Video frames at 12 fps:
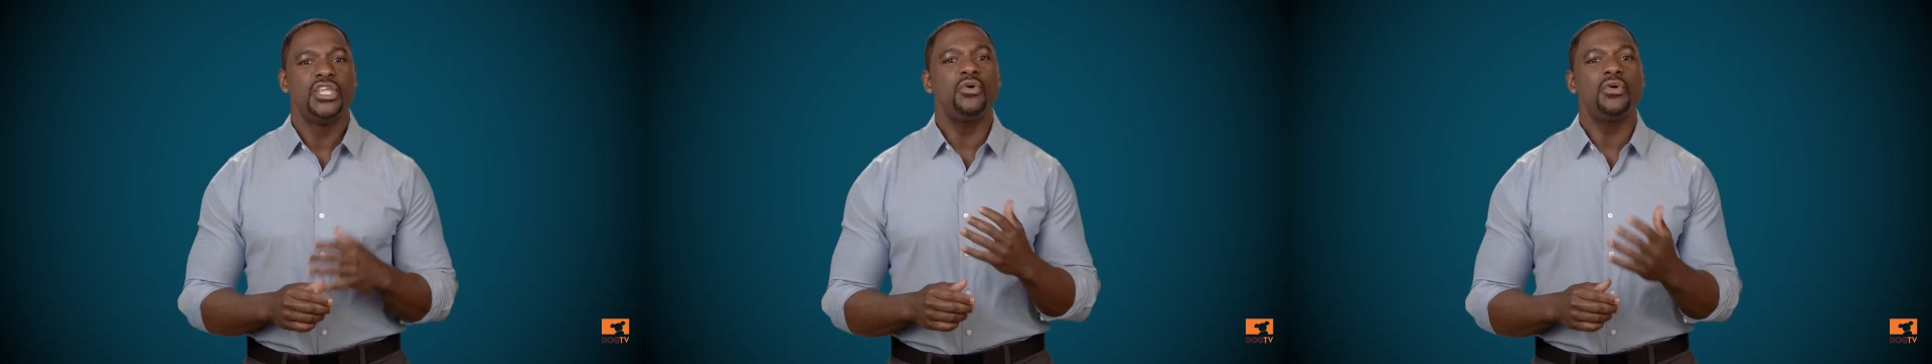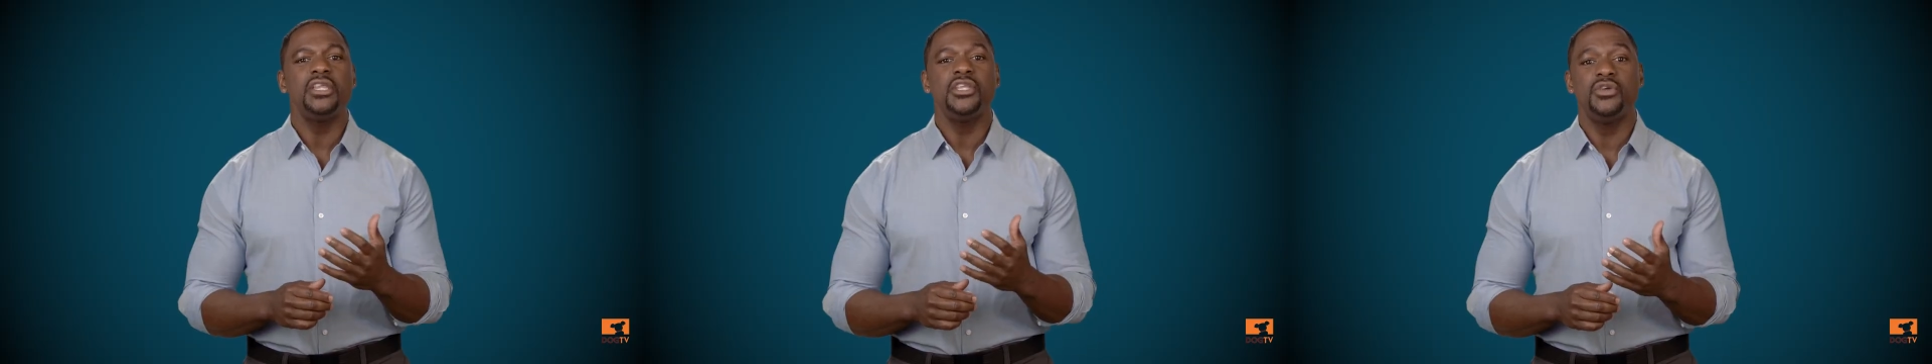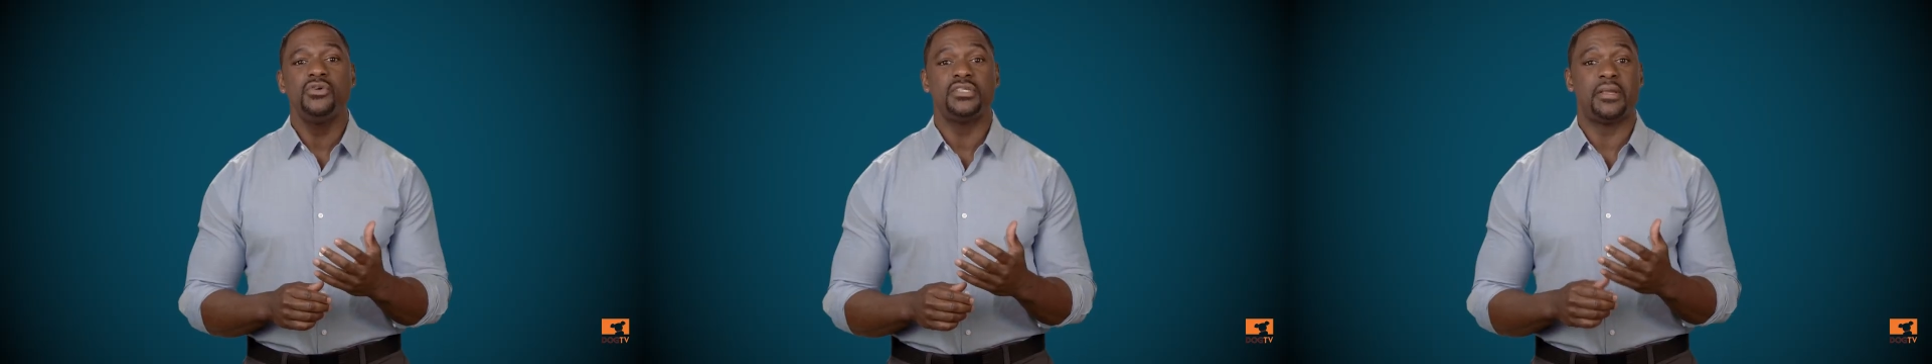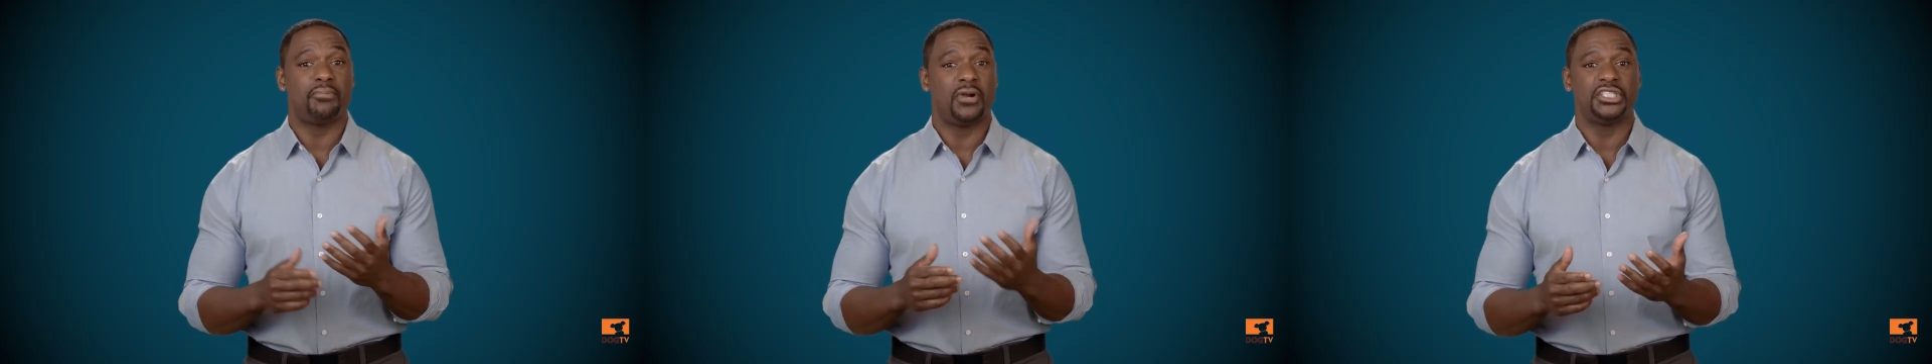You can use
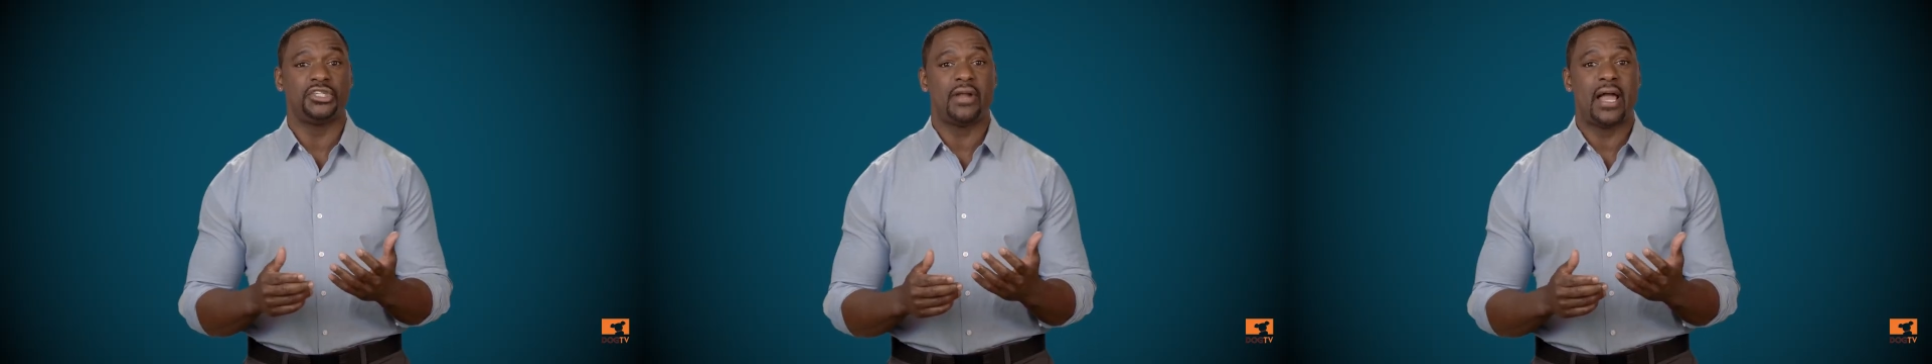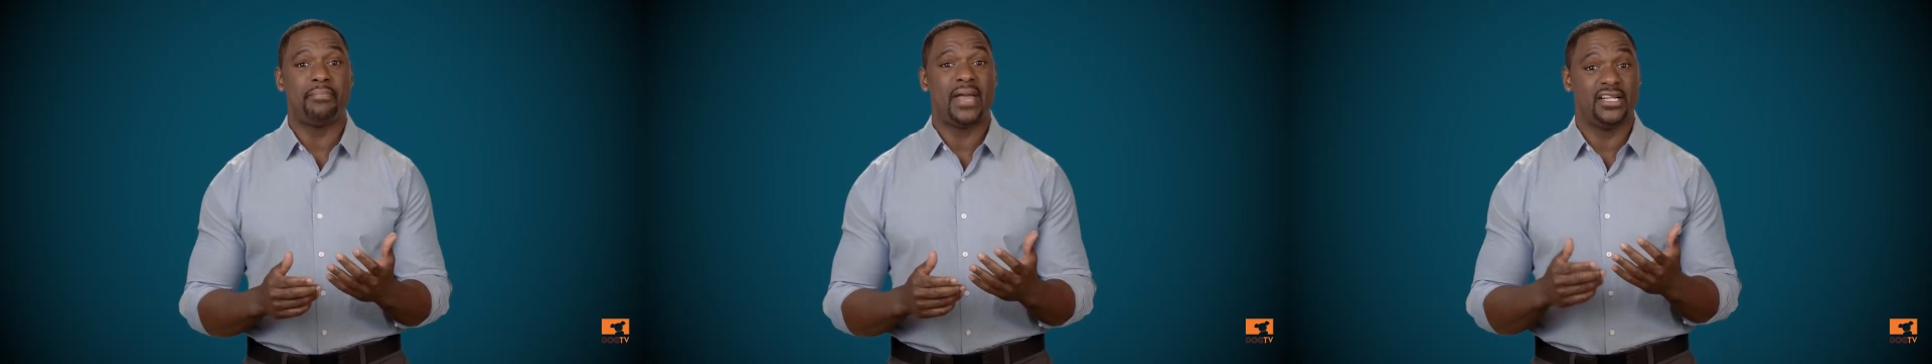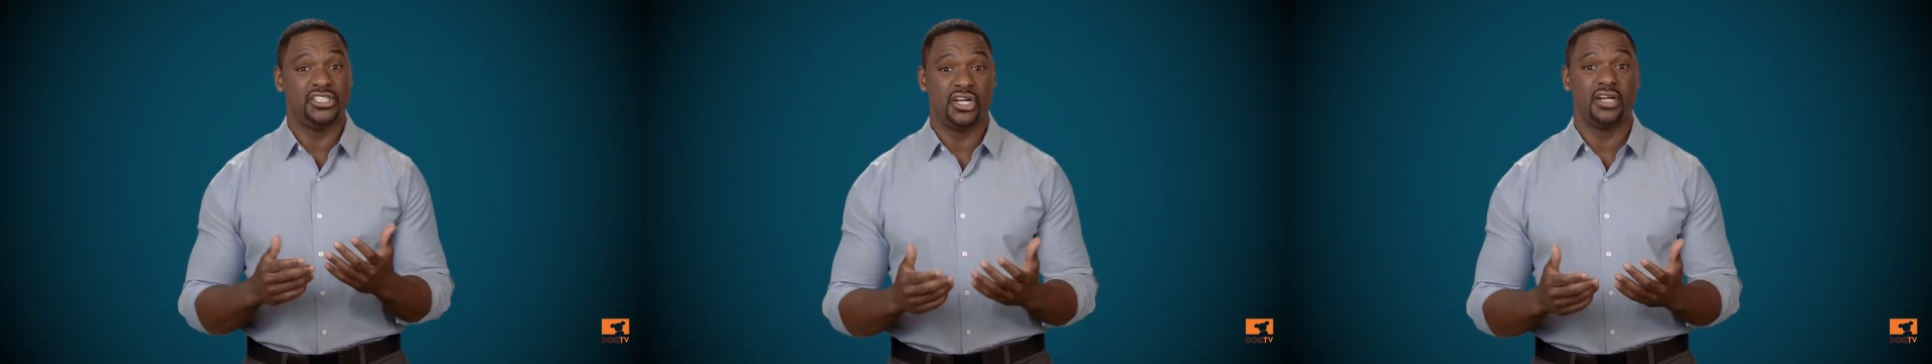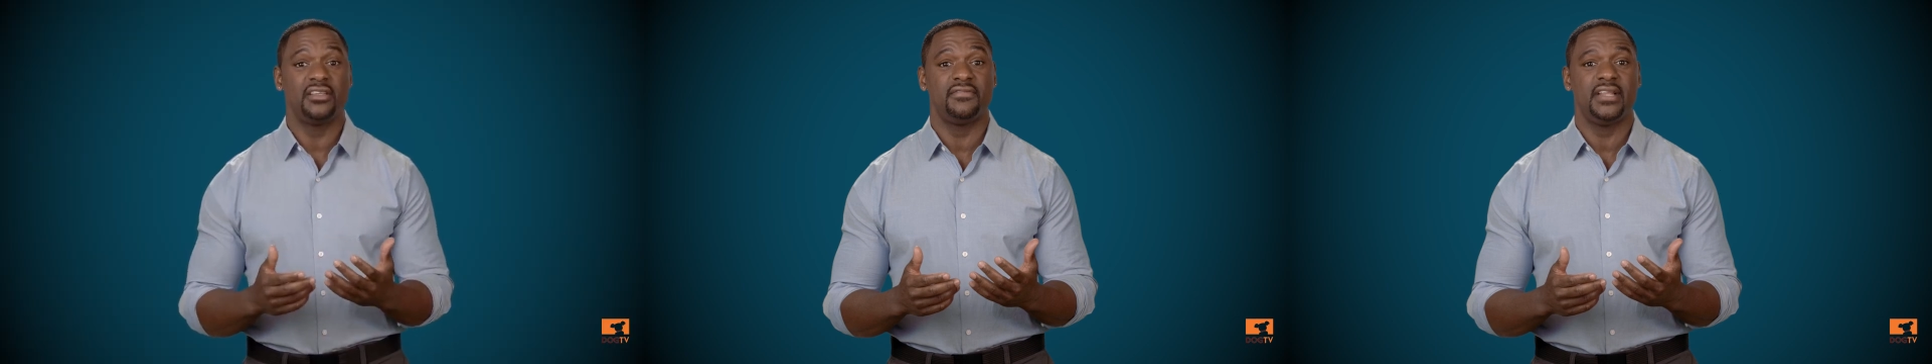a pressure wrap
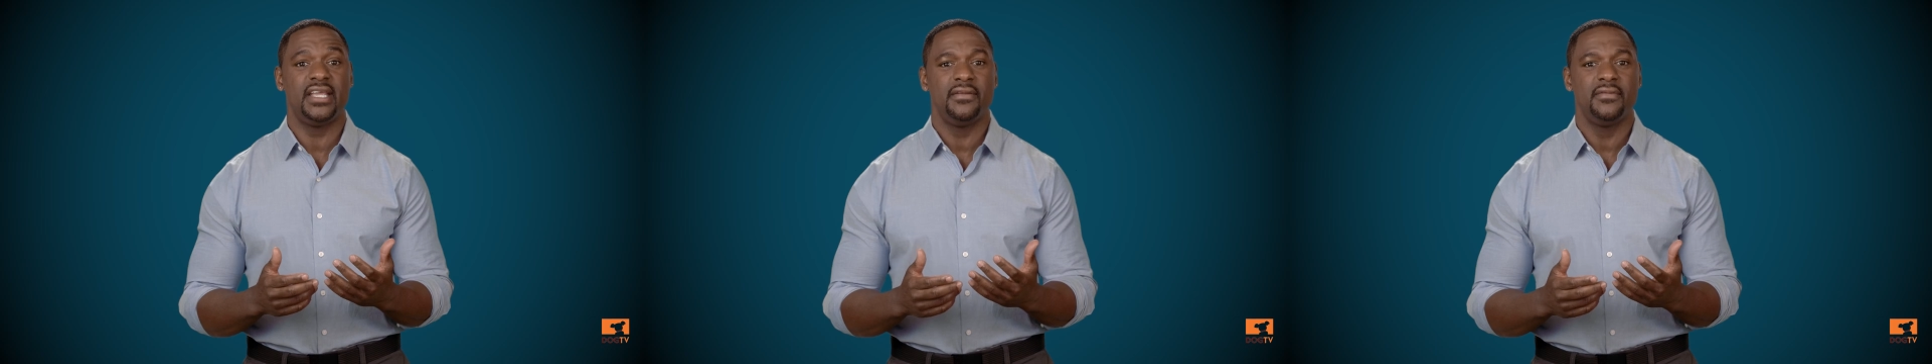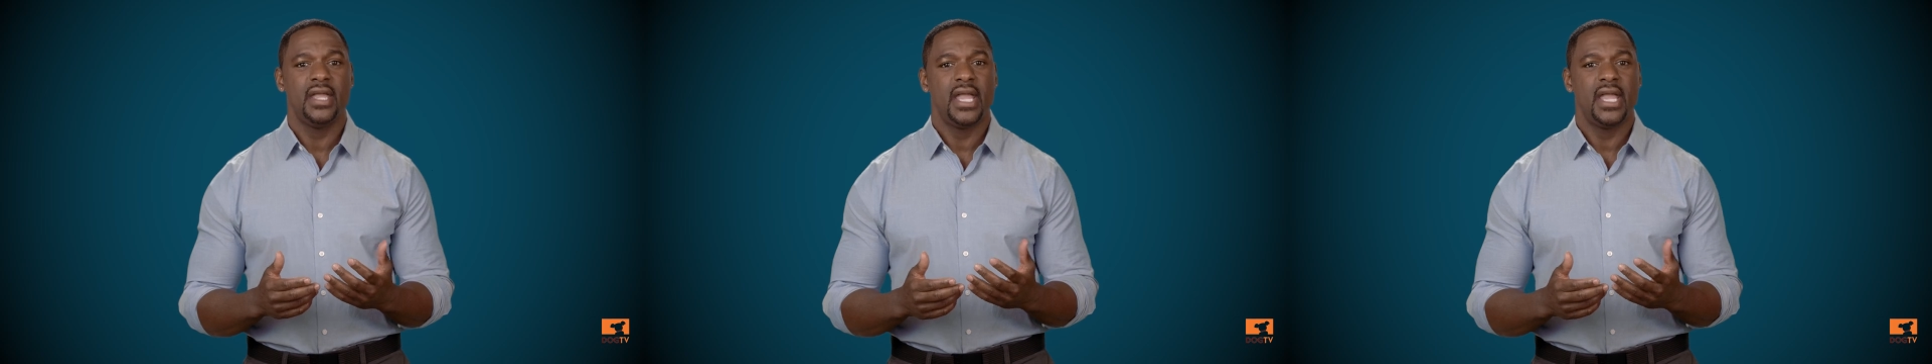adjunctively